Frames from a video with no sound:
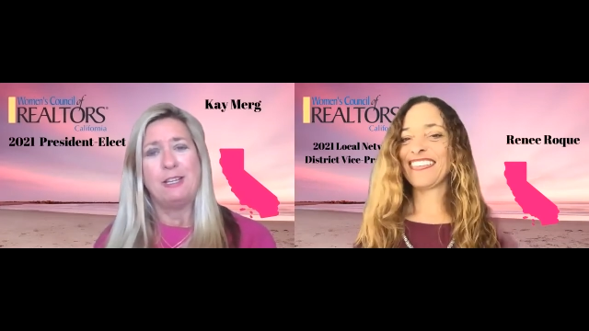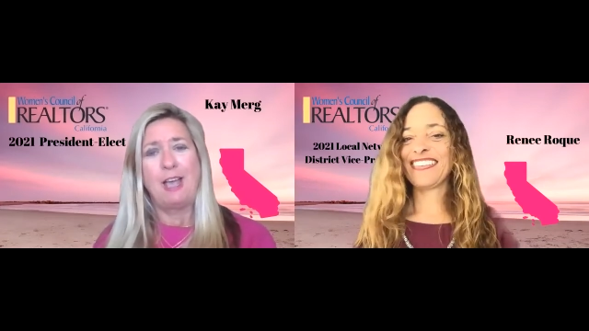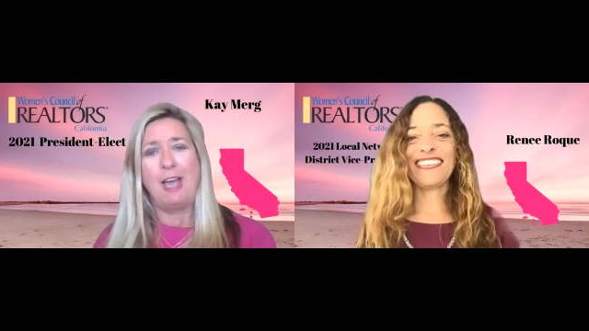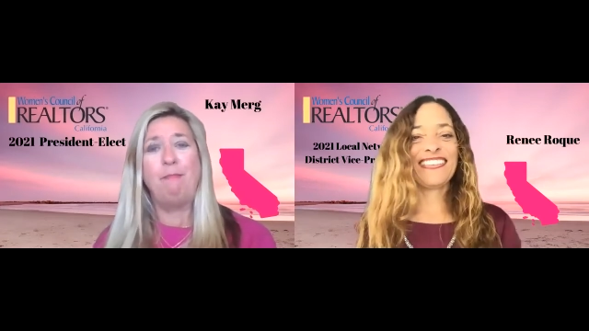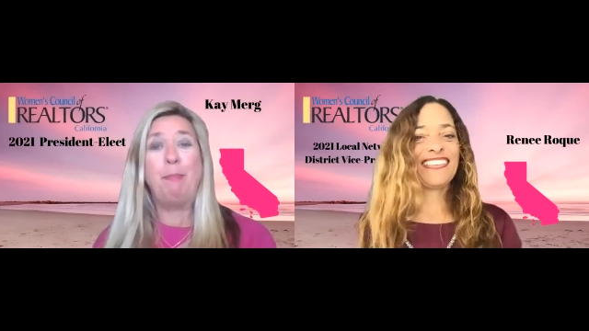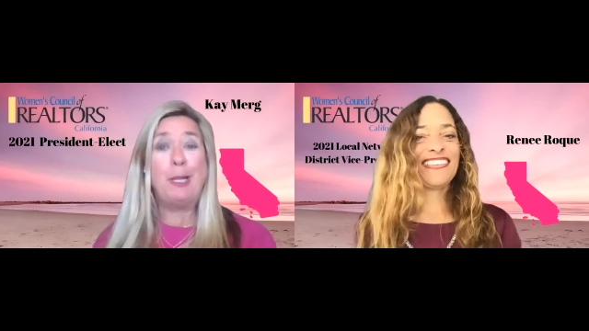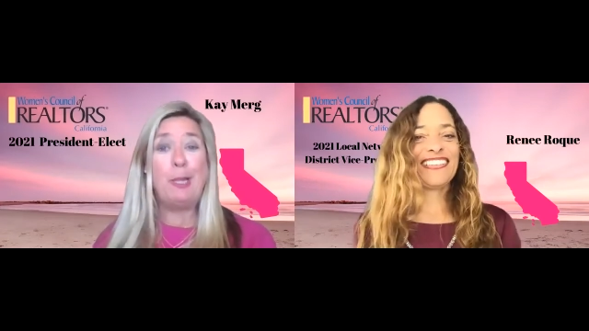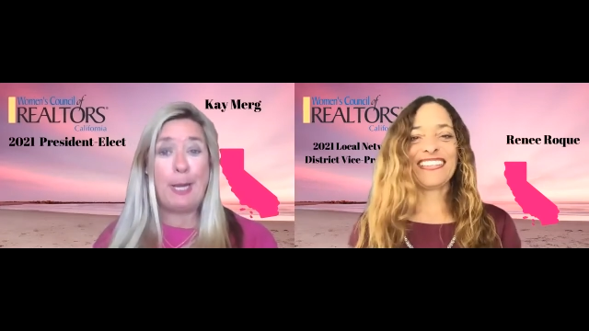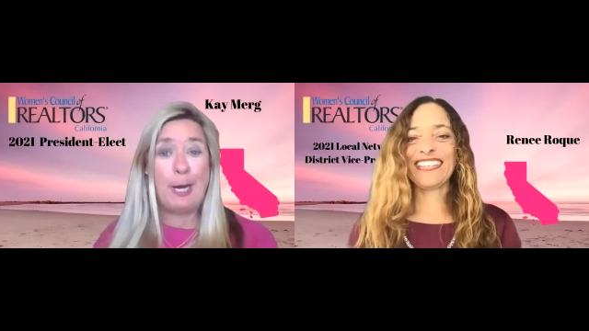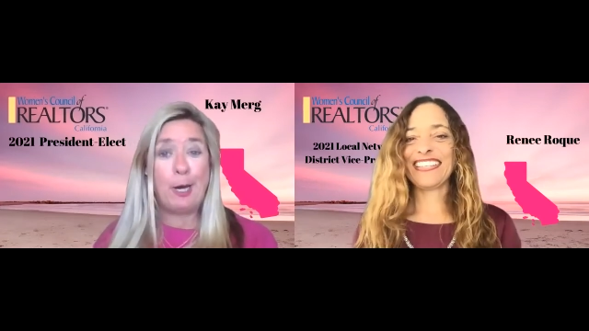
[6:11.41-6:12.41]
Speaker 1: I've been
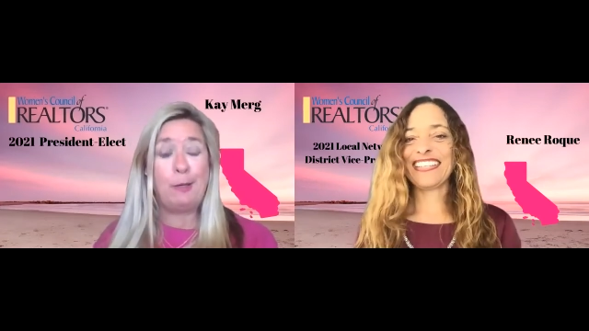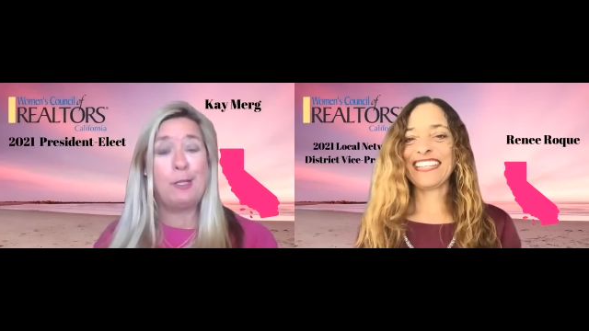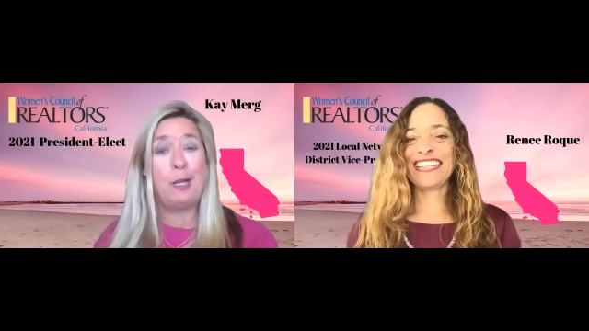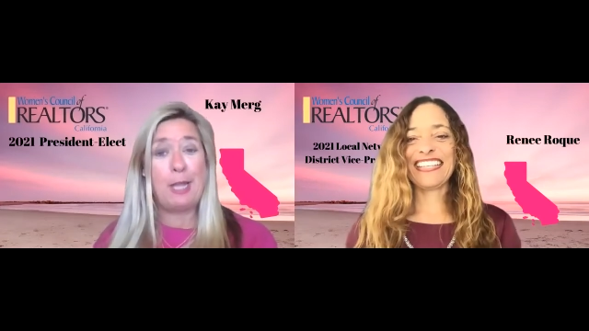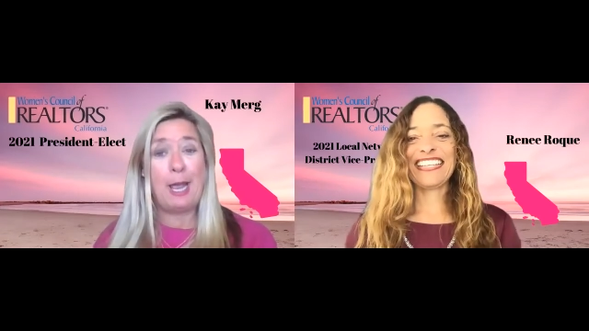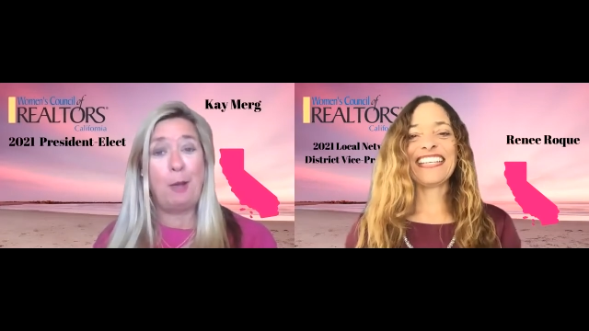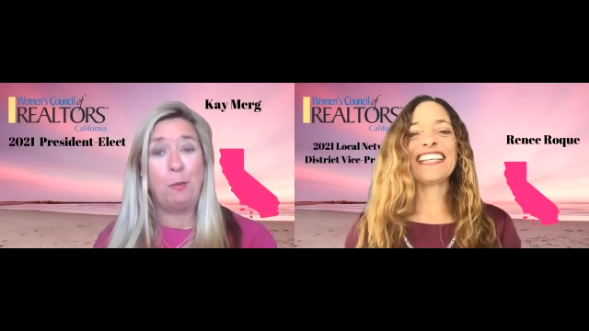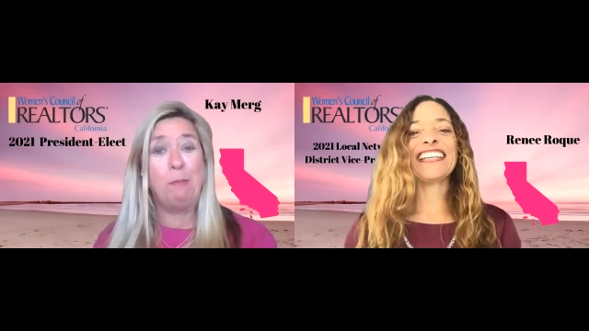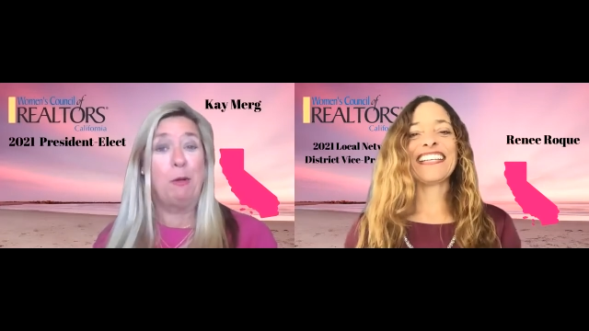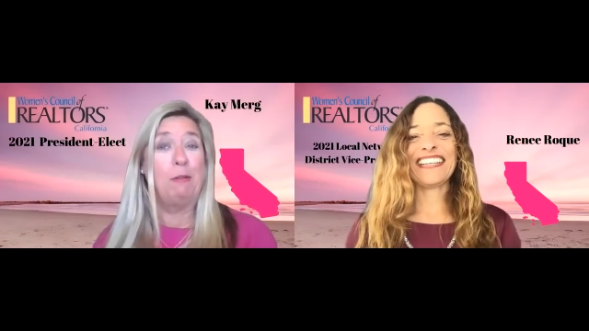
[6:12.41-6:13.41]
there, done that.
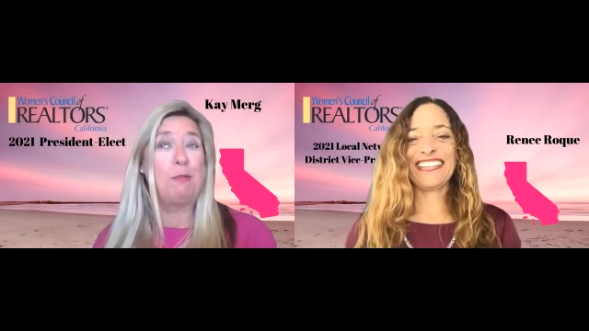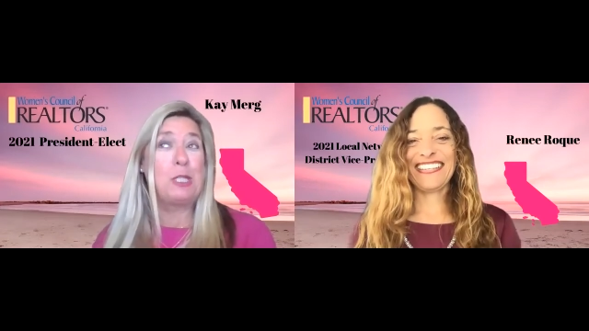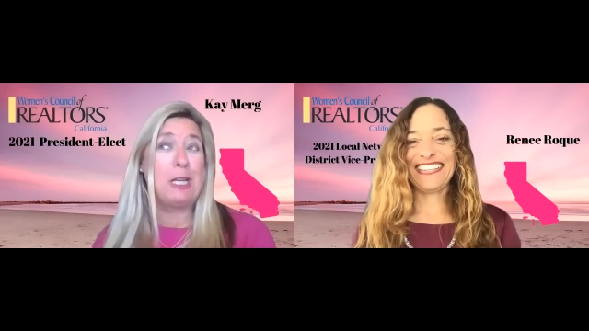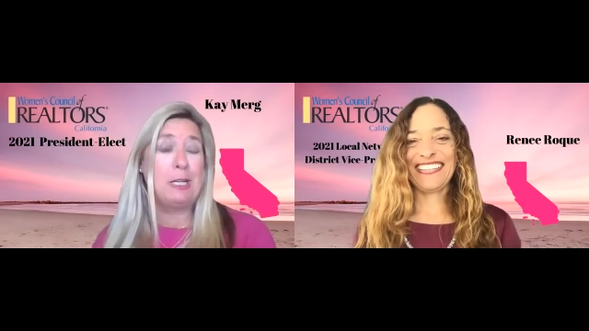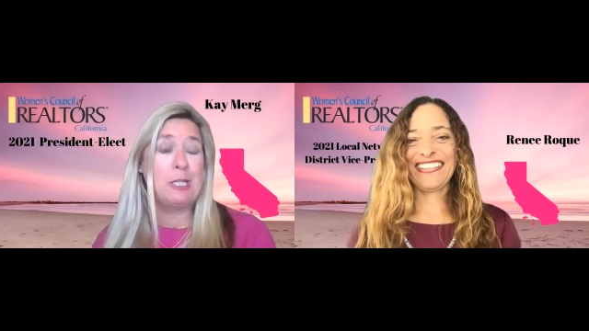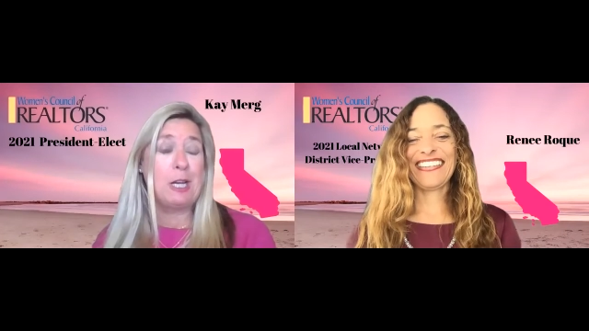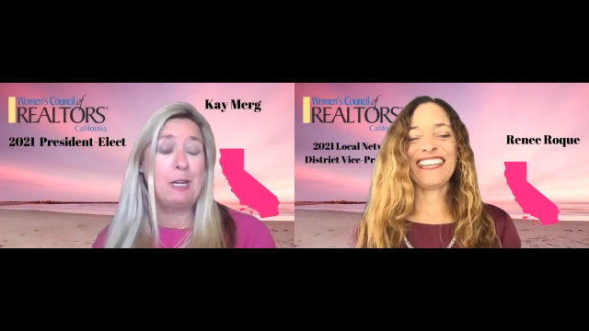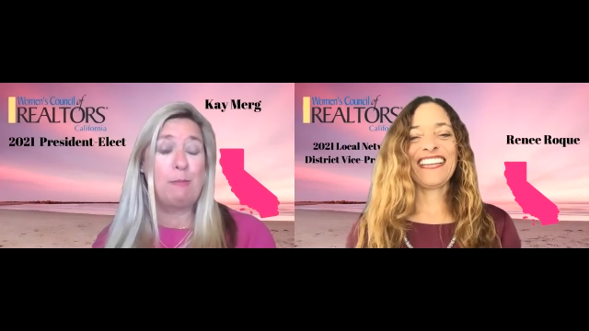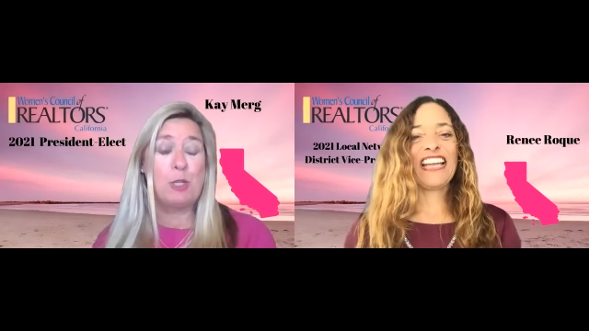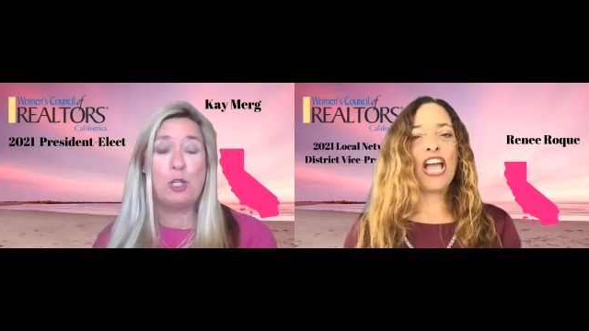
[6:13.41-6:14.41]
We moved six
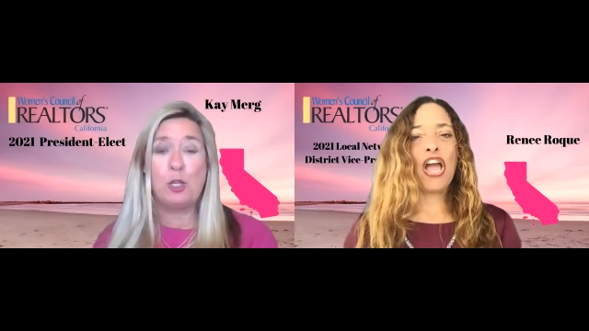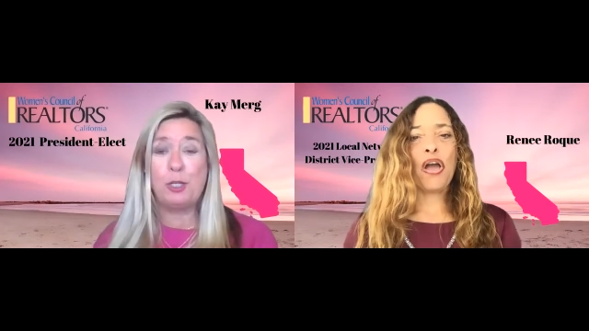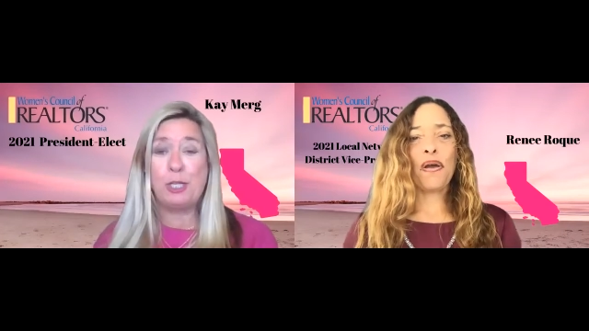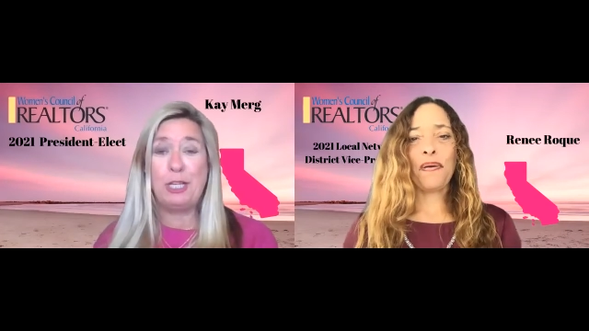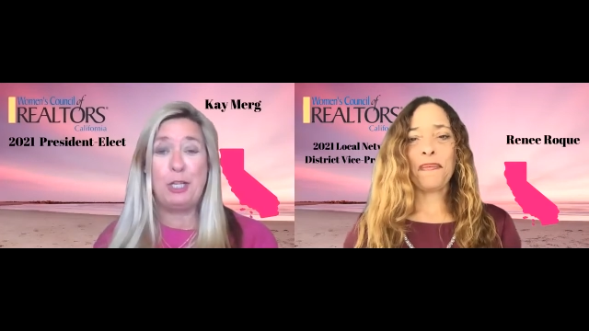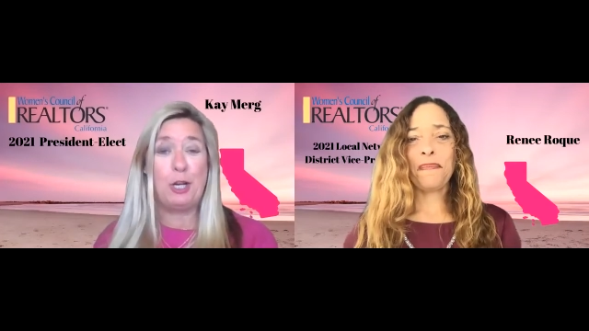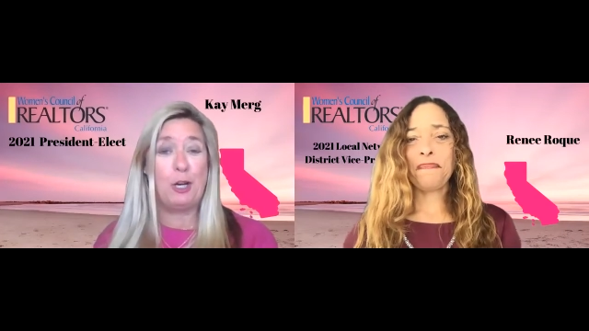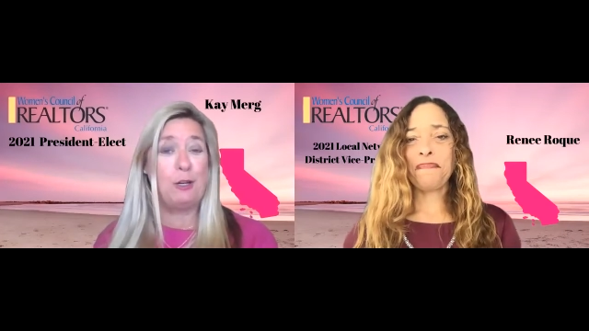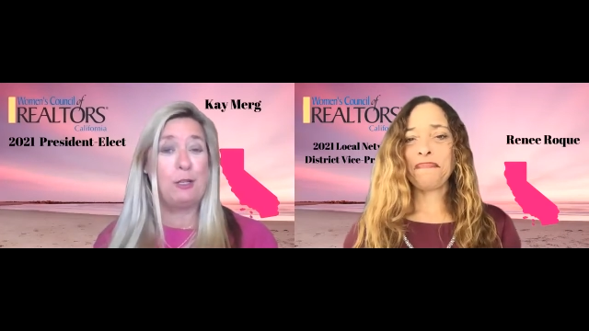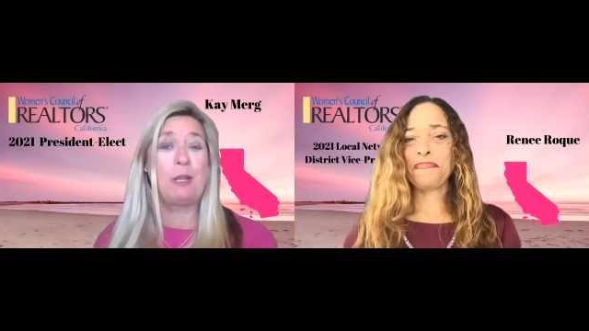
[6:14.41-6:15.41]
times in 13
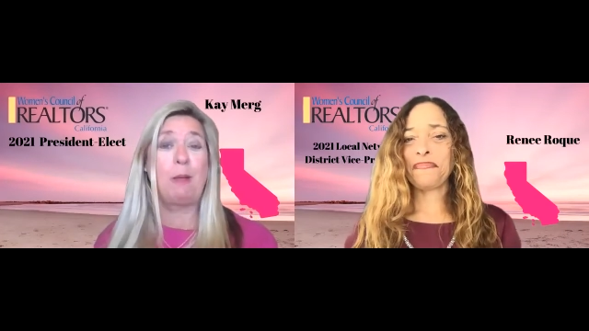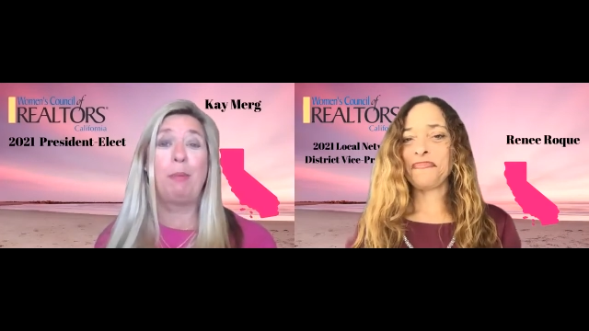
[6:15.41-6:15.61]
years.